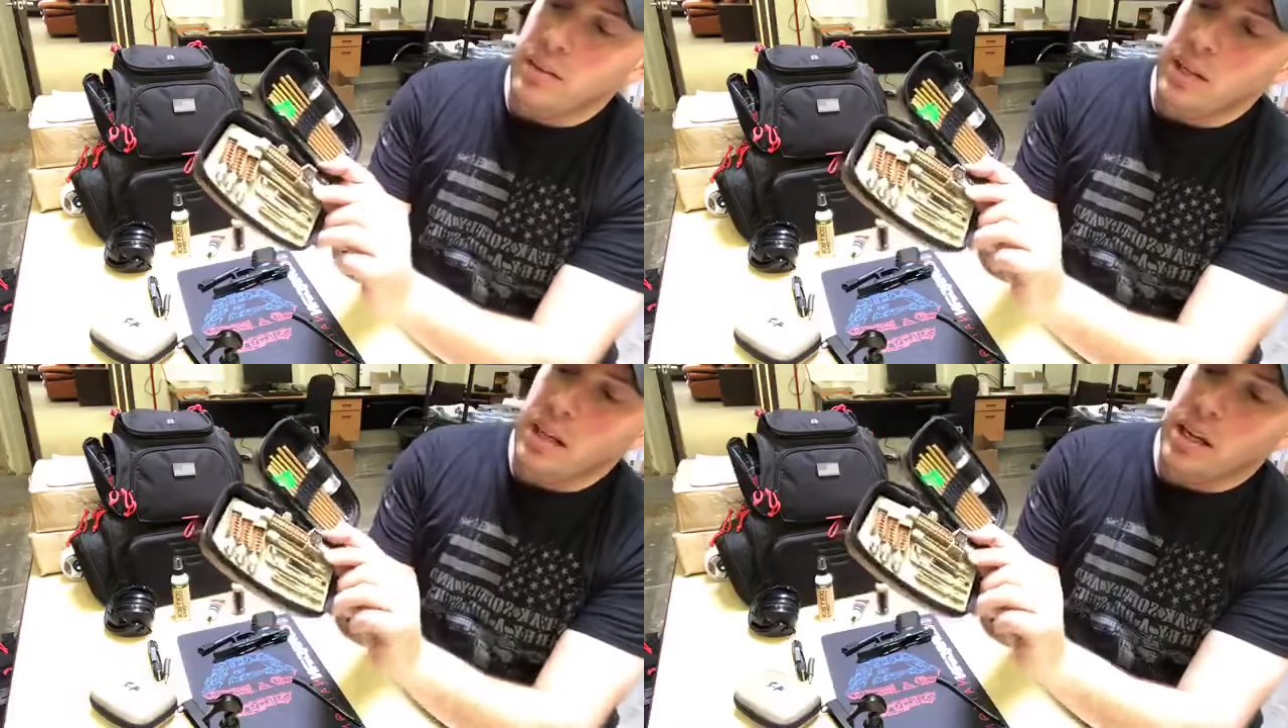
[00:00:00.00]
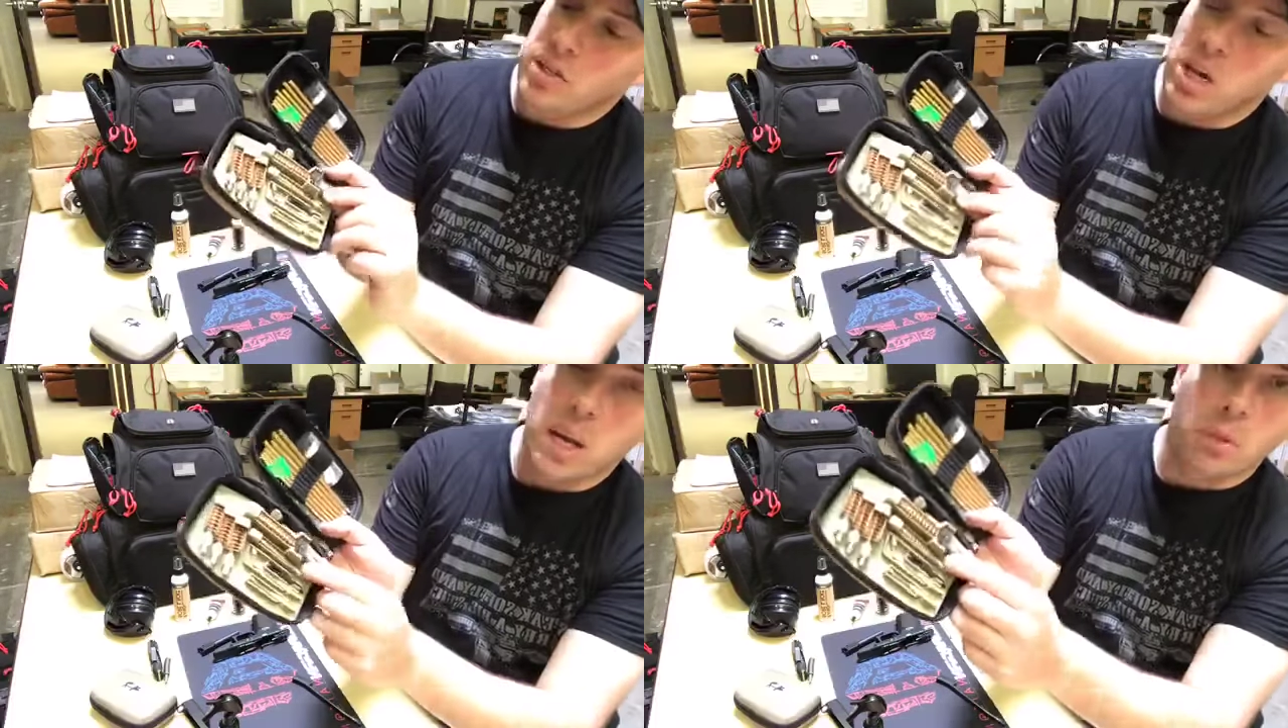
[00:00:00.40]
the
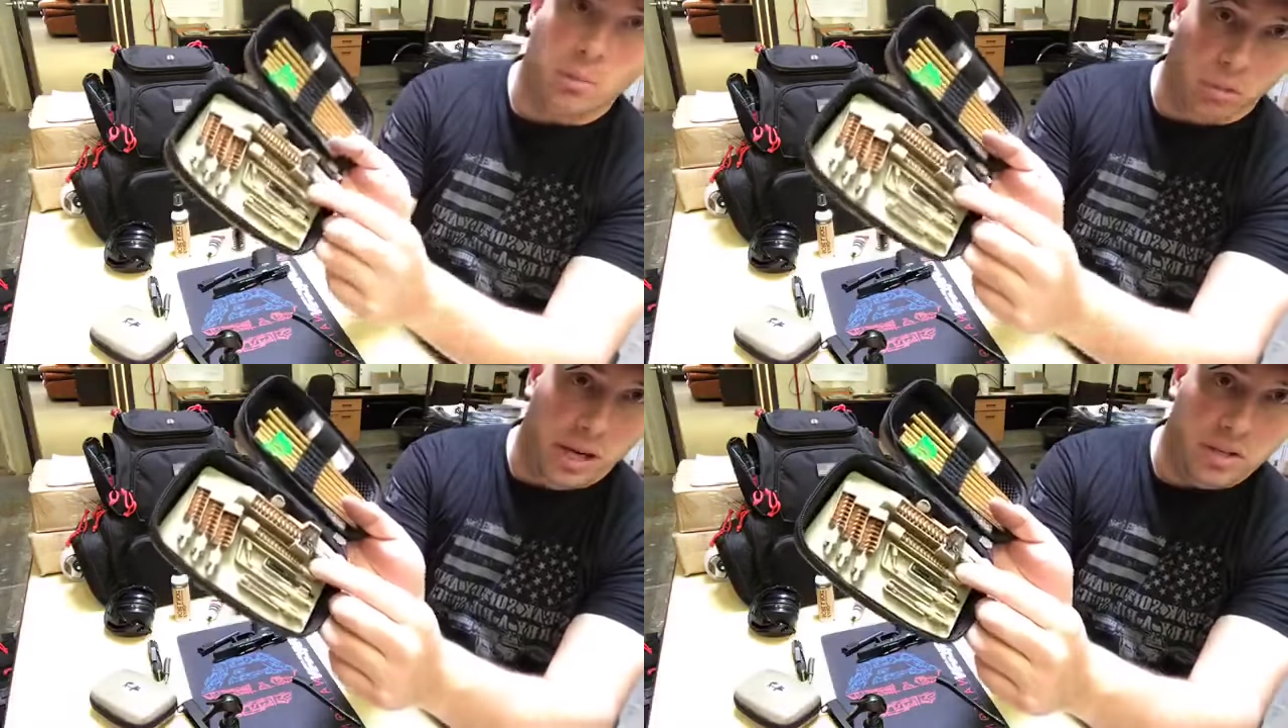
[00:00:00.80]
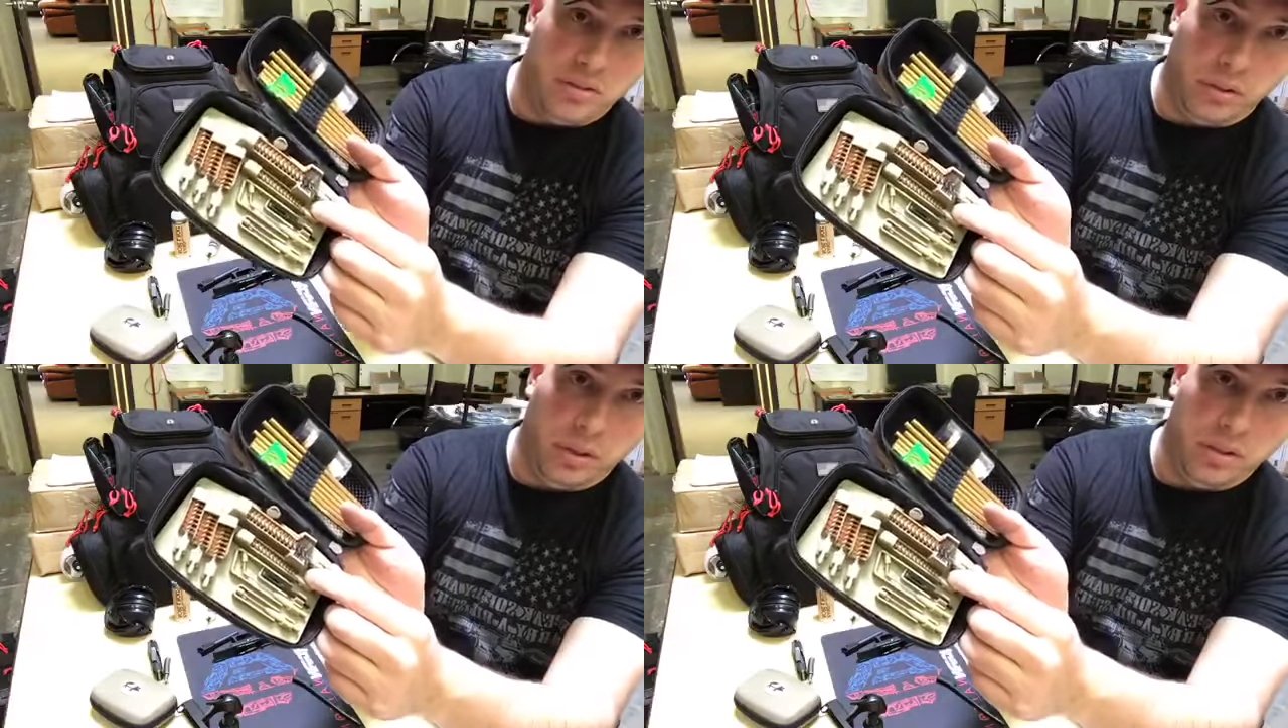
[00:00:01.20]
chamber brush
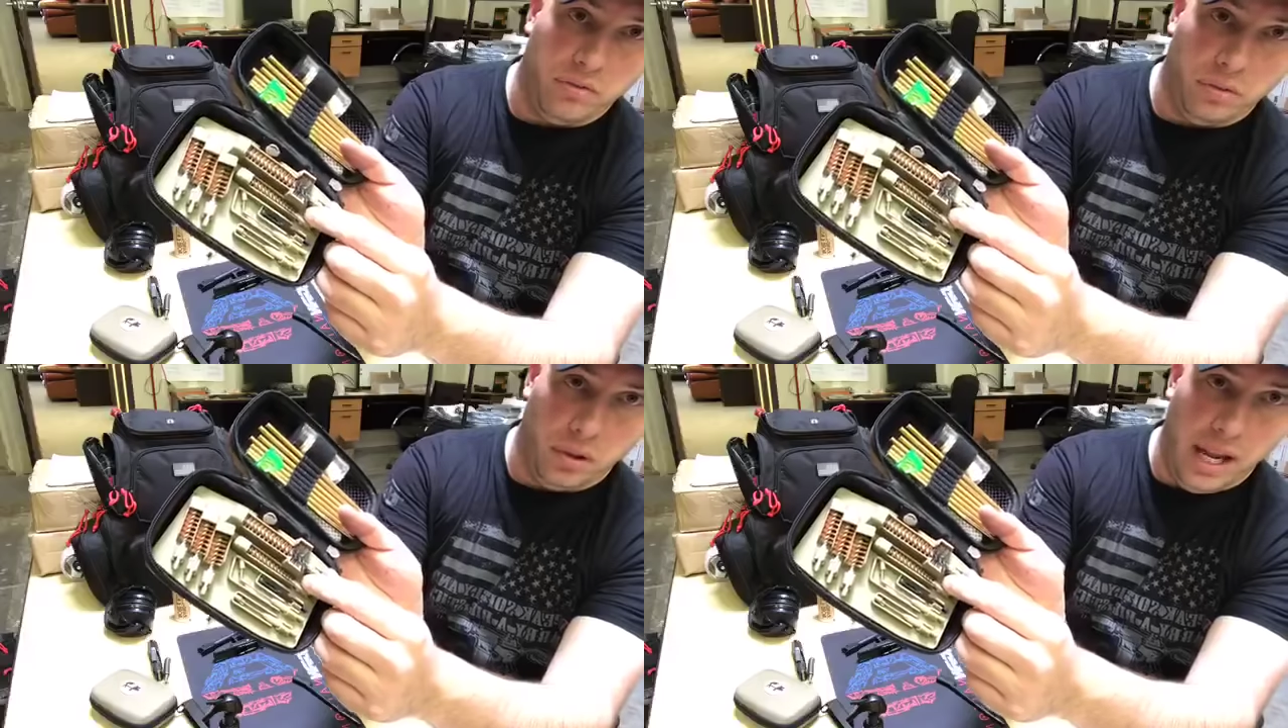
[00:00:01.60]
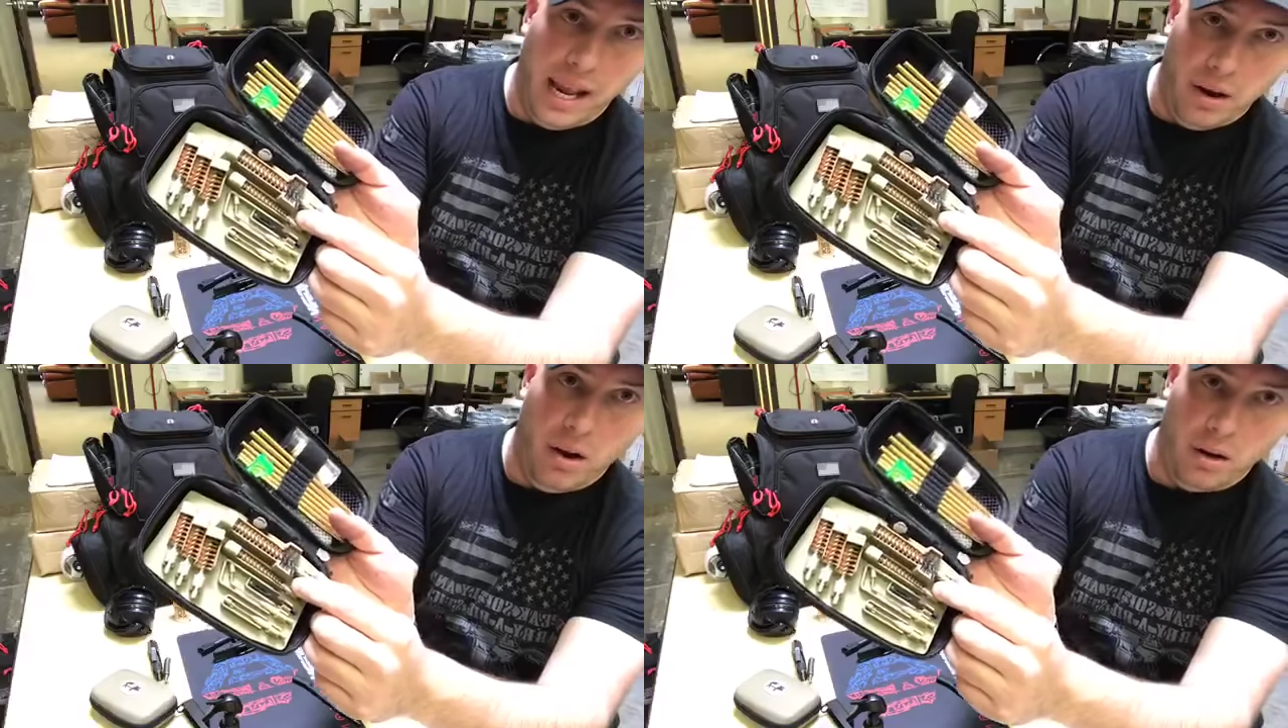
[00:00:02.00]
for
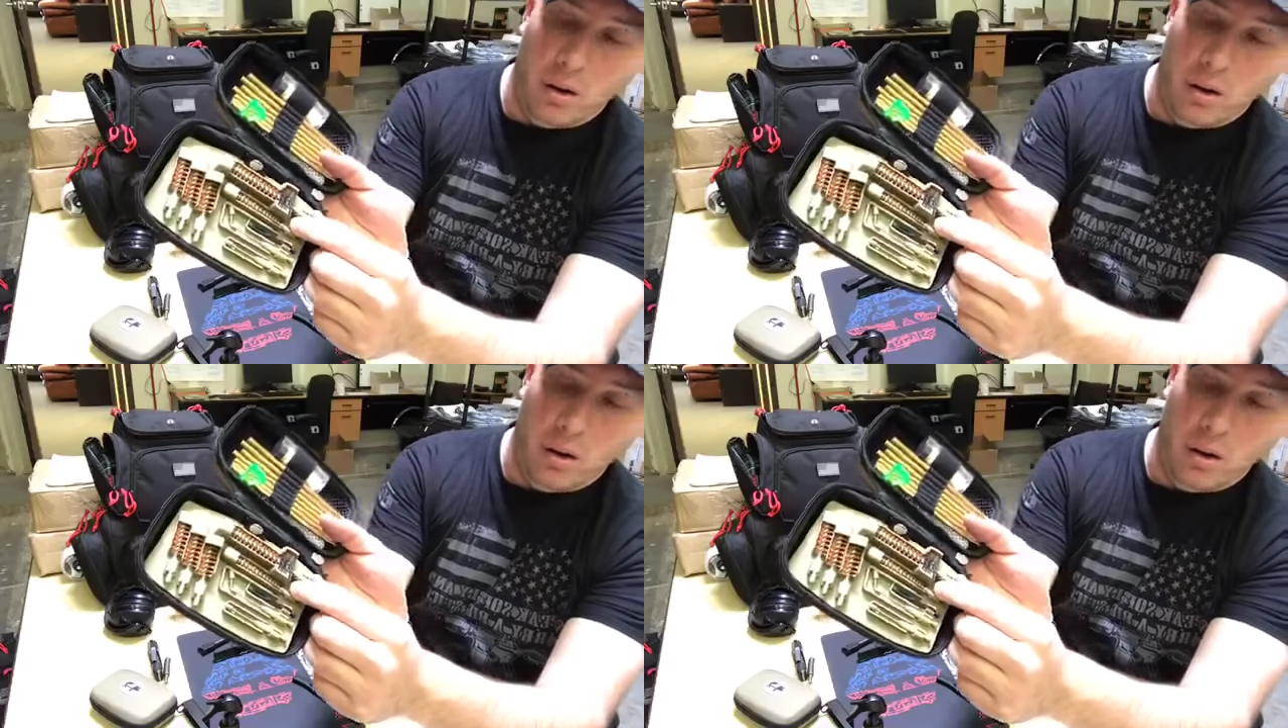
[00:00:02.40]
an AR.